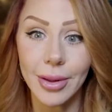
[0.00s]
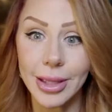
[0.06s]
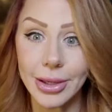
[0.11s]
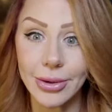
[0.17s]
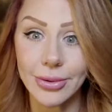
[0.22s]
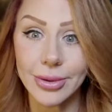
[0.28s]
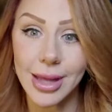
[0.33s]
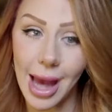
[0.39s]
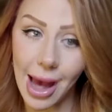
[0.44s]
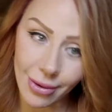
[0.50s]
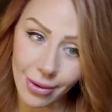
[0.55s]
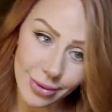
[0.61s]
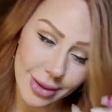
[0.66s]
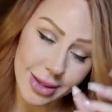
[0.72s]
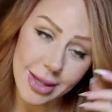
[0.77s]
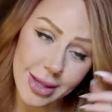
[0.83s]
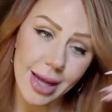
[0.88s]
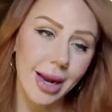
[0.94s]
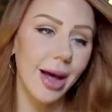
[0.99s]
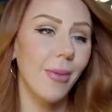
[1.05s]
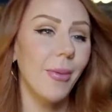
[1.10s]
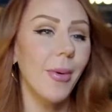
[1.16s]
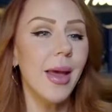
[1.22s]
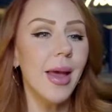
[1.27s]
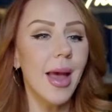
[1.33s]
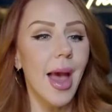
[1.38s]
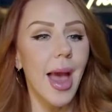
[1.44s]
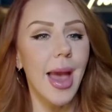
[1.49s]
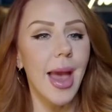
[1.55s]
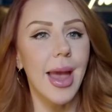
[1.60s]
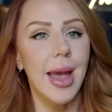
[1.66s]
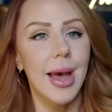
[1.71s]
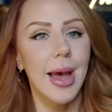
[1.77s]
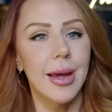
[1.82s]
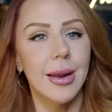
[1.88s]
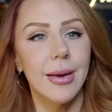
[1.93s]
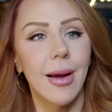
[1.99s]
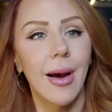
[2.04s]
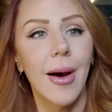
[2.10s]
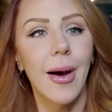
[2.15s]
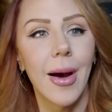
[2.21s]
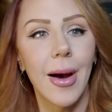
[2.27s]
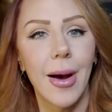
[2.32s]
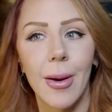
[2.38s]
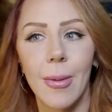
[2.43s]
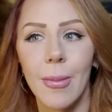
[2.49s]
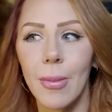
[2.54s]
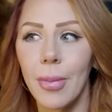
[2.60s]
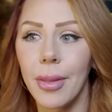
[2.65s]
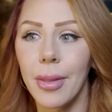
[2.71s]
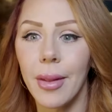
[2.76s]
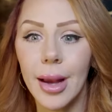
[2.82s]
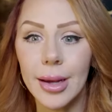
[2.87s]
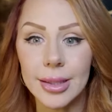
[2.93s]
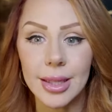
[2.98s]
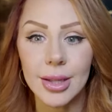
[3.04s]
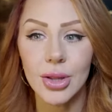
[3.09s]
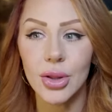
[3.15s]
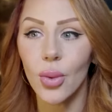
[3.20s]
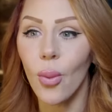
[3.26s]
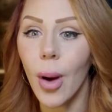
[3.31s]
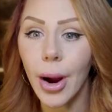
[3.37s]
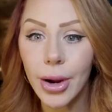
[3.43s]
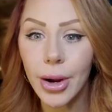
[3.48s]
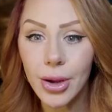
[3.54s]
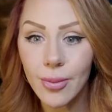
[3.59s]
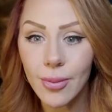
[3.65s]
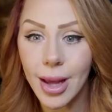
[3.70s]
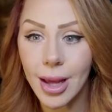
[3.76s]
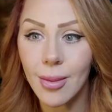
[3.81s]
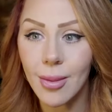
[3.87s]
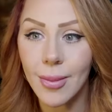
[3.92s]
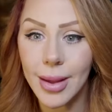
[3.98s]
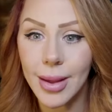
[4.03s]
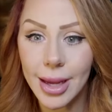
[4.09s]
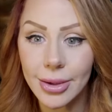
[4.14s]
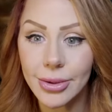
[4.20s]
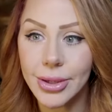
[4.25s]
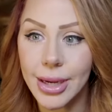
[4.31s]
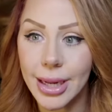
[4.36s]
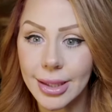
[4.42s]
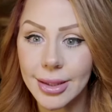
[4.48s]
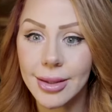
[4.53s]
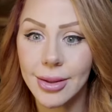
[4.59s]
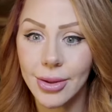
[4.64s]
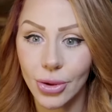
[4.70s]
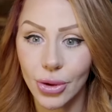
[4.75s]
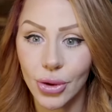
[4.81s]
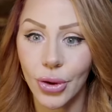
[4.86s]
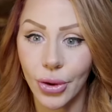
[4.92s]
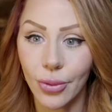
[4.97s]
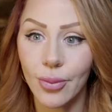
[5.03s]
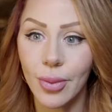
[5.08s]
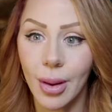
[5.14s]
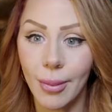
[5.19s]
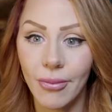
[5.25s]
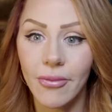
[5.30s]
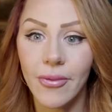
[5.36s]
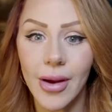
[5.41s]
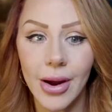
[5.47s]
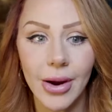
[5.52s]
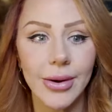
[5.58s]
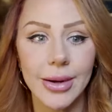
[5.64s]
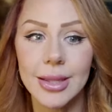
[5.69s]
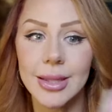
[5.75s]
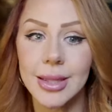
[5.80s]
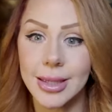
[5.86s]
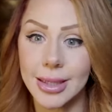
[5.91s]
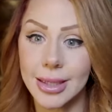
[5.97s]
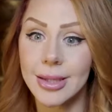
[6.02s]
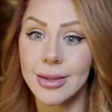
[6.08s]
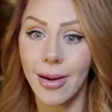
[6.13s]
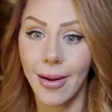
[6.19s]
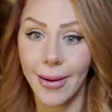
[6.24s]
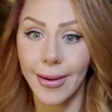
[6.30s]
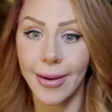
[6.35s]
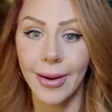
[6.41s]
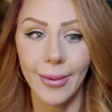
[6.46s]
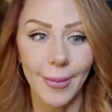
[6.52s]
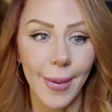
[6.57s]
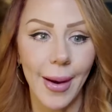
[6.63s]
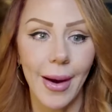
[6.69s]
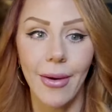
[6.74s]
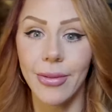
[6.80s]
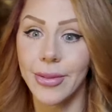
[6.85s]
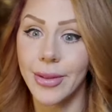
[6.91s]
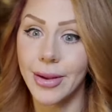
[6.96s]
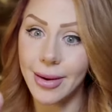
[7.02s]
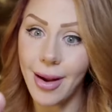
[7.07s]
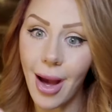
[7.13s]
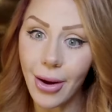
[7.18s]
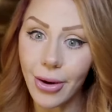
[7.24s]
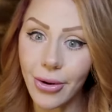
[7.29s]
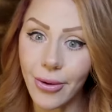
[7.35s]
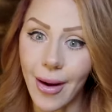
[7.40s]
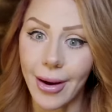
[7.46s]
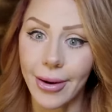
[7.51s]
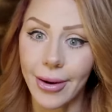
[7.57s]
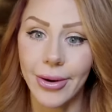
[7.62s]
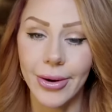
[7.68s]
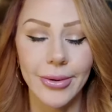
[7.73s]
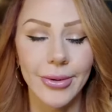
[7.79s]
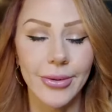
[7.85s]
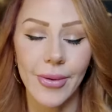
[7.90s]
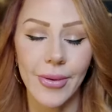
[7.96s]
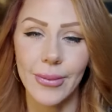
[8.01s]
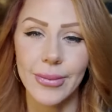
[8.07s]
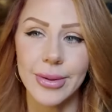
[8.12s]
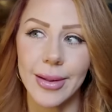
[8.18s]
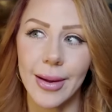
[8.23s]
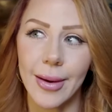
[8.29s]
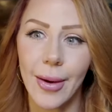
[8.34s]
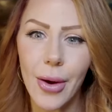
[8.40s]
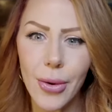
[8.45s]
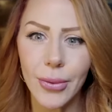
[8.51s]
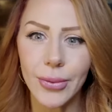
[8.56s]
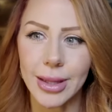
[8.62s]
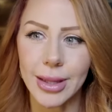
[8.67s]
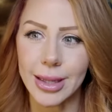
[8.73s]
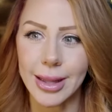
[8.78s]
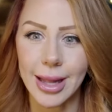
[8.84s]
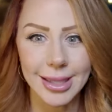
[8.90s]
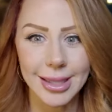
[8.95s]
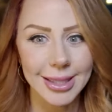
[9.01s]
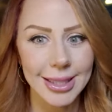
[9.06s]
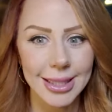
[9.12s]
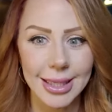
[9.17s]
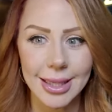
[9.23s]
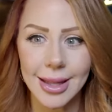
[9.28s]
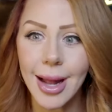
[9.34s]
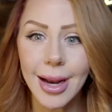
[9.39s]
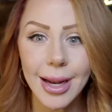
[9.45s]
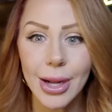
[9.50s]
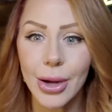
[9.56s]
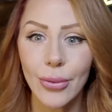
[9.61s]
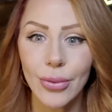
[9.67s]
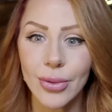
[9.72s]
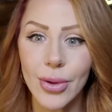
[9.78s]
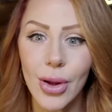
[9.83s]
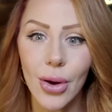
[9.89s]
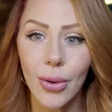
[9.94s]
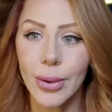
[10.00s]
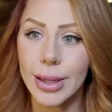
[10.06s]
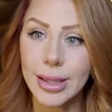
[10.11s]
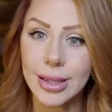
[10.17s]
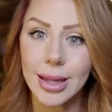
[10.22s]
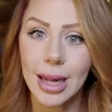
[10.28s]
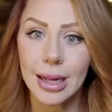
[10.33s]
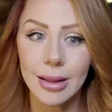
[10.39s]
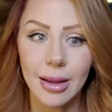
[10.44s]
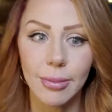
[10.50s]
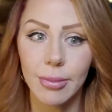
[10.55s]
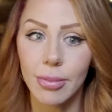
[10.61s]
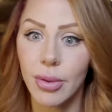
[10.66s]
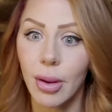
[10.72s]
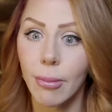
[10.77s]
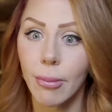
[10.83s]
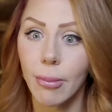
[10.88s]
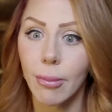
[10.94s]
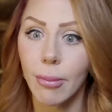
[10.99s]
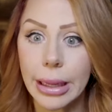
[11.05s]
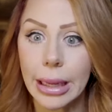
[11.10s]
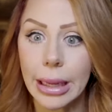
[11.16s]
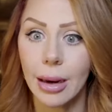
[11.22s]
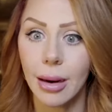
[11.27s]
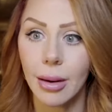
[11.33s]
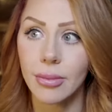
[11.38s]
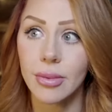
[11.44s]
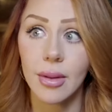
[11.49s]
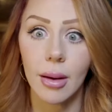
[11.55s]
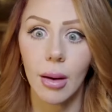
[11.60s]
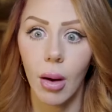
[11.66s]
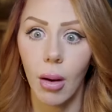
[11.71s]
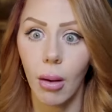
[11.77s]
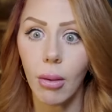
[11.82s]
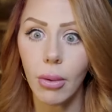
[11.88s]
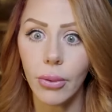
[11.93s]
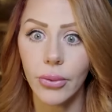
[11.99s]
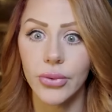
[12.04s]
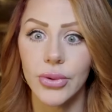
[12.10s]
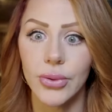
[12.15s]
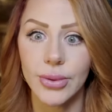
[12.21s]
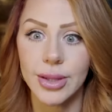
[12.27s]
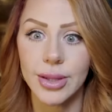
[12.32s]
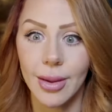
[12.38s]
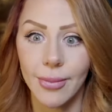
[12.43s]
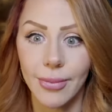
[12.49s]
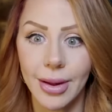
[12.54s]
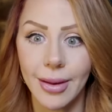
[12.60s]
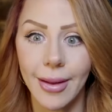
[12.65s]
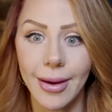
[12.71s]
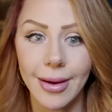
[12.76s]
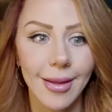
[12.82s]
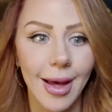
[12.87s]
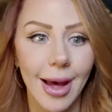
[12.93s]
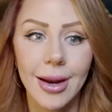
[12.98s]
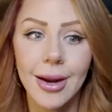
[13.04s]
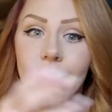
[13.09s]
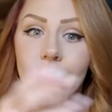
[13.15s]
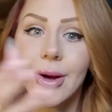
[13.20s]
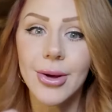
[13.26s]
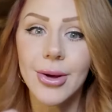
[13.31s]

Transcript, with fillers: little town set up. And um, I said, So why are you making me hear Dance to the Sugar Plum Fairies? And he's talking about the Nutcracker. And so I was like, Oh, did they see that? He goes, No. And he's like, The, the market. And I was like, oh, so it's something like that.